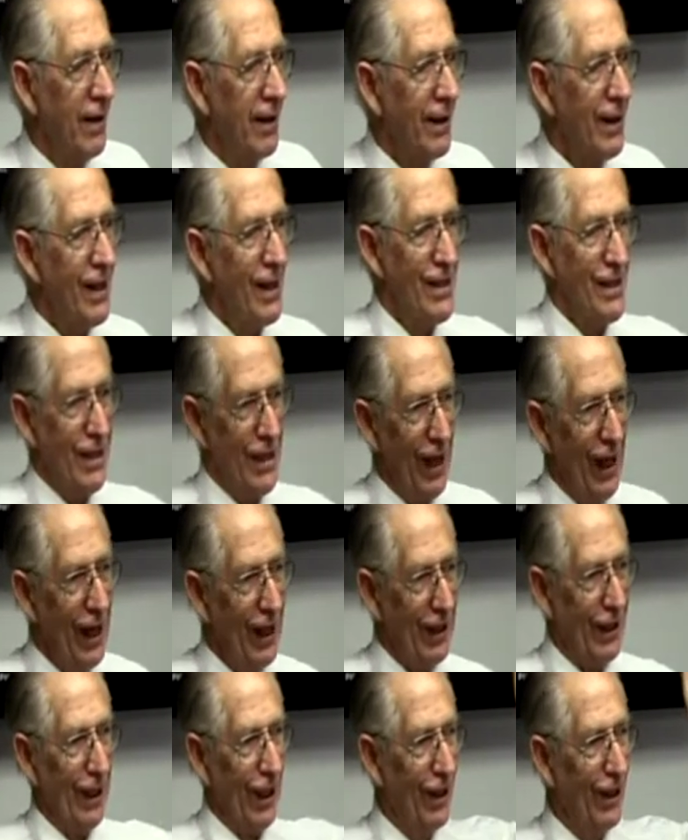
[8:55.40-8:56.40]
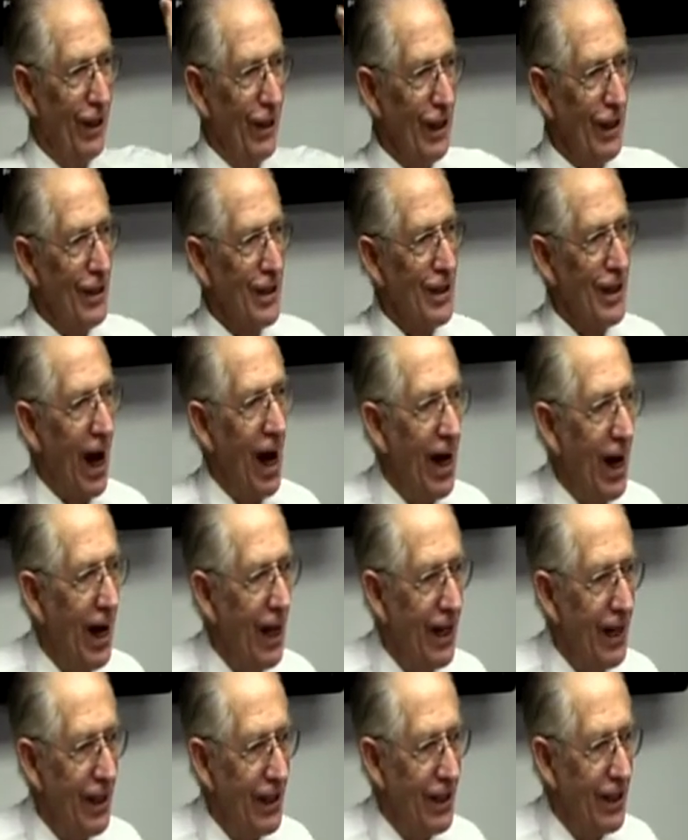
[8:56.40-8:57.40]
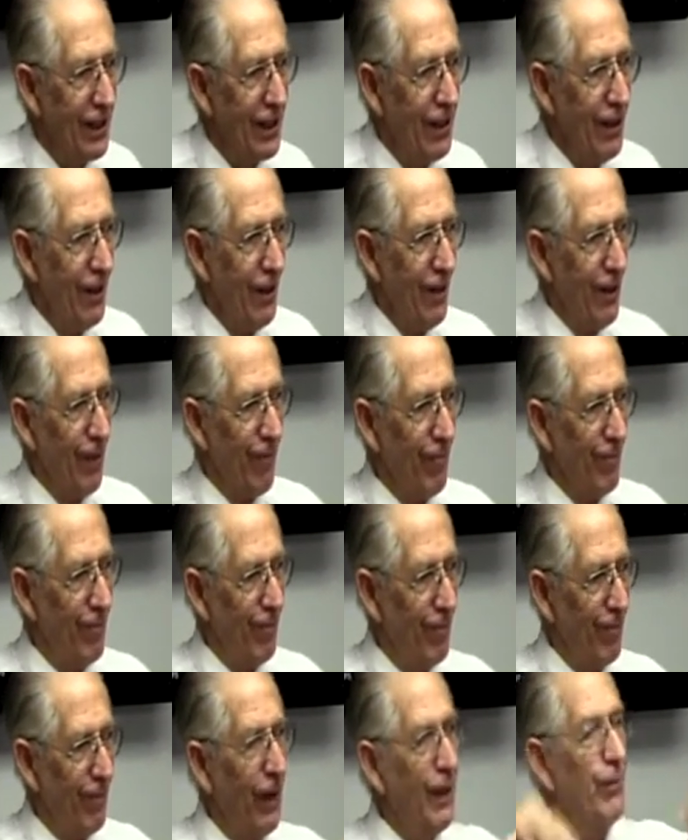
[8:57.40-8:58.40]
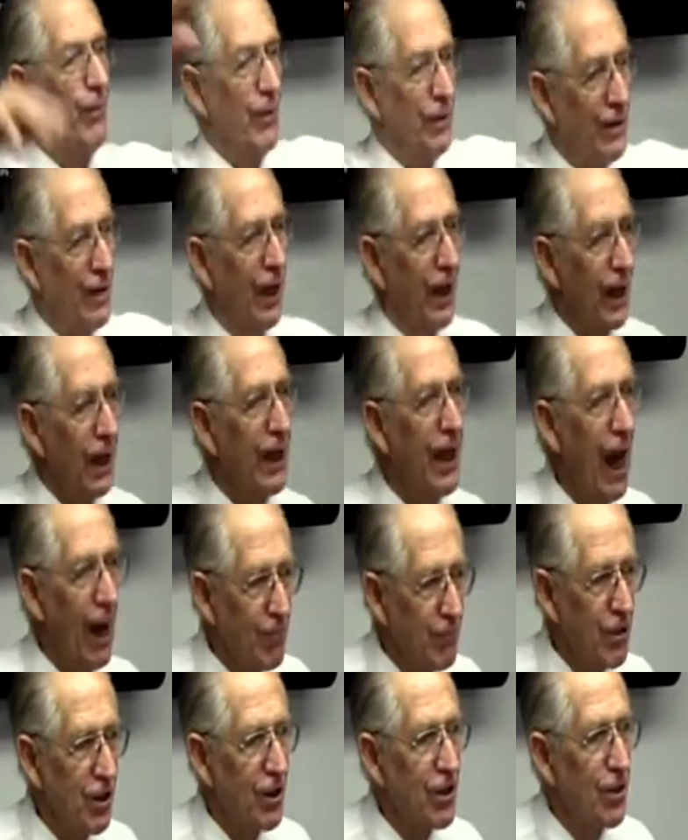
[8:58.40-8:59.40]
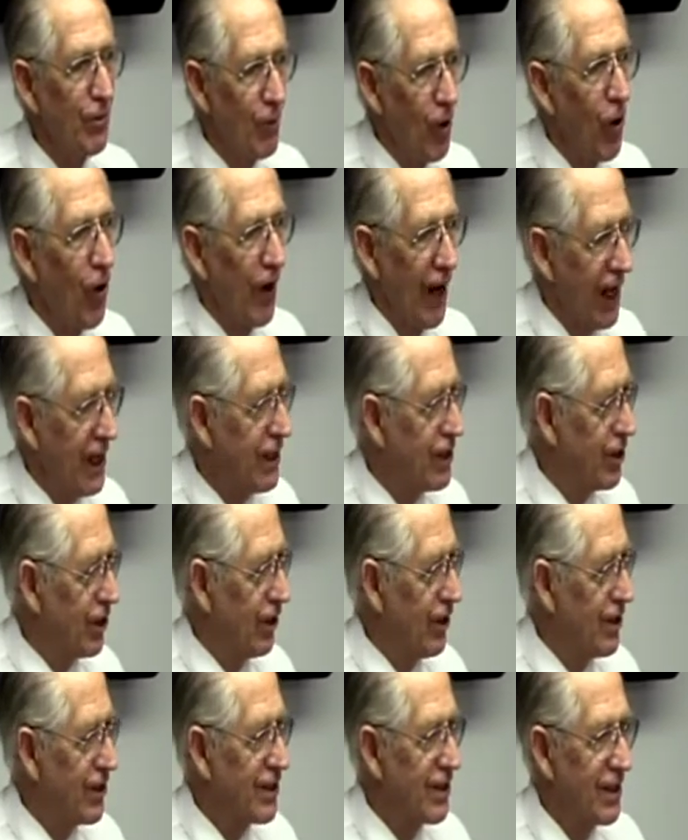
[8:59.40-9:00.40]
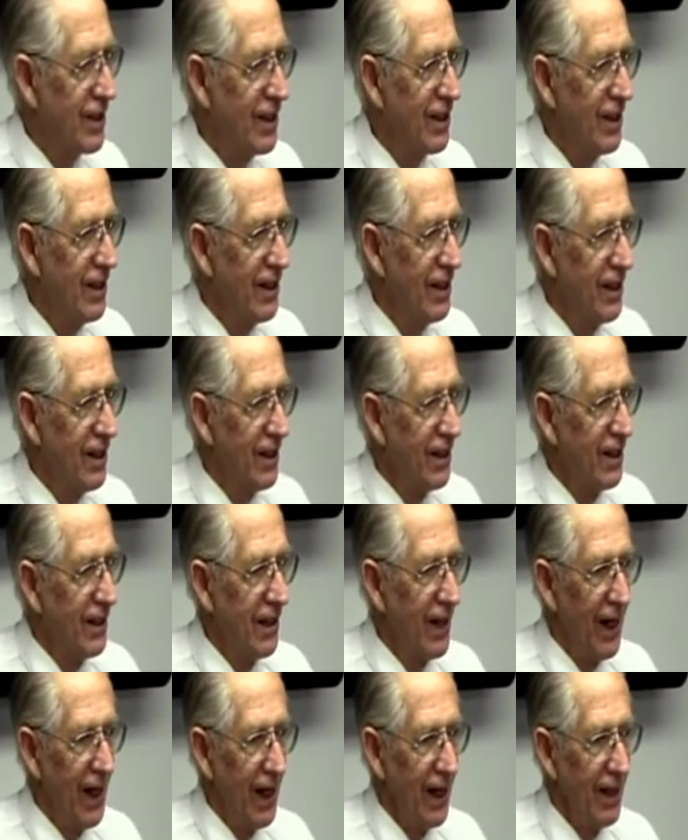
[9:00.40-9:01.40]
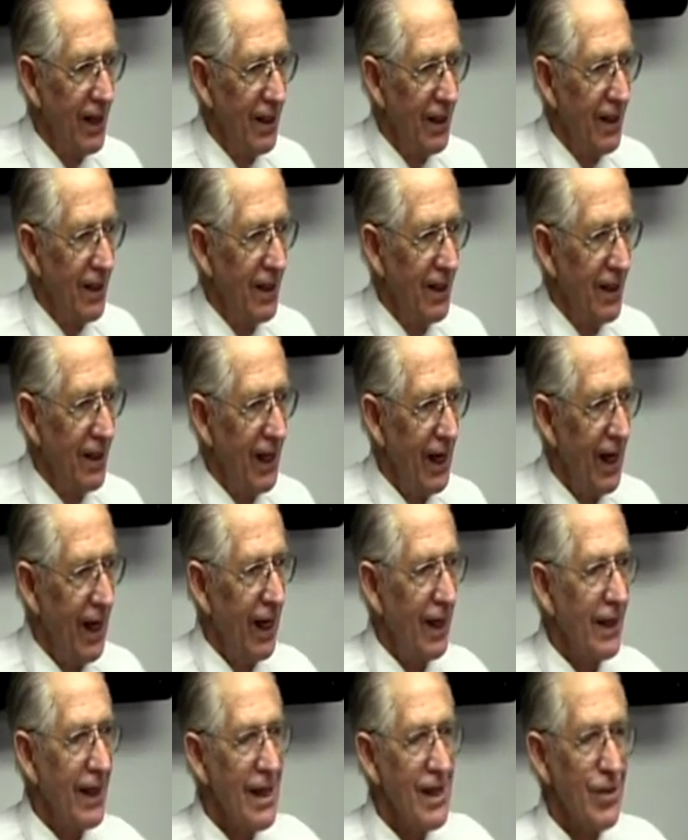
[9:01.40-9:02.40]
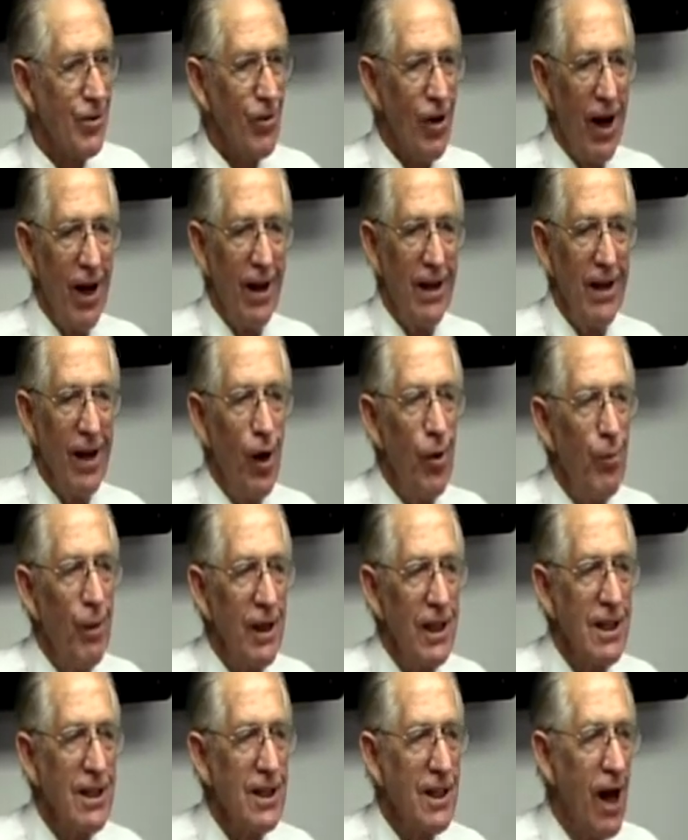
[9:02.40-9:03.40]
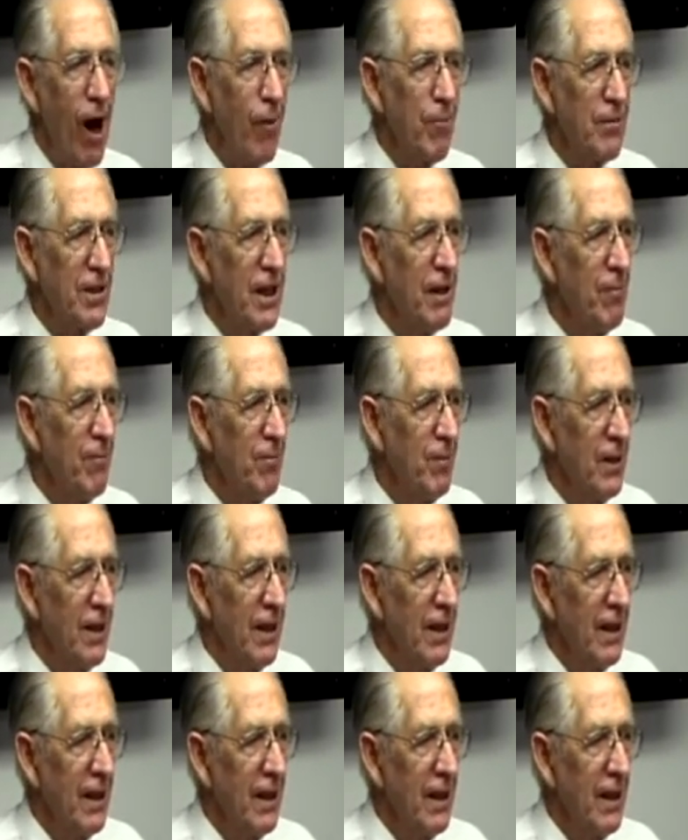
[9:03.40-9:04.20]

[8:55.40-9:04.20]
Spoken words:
Because Hitler decided he was going to capture some more nations, right? And guess what? Nobody stopped him